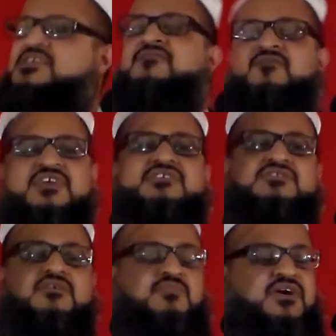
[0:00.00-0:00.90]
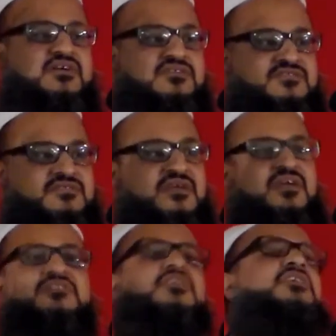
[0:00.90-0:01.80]
as He feeds the birds.
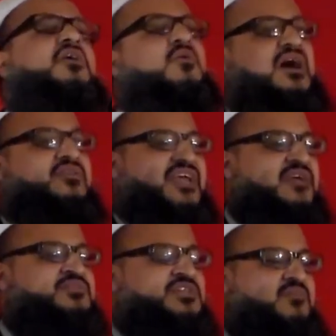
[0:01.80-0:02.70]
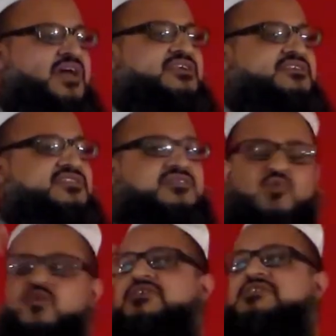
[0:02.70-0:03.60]
They go out empty-bellied in the
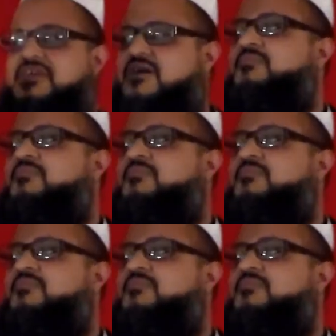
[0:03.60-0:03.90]
morning, they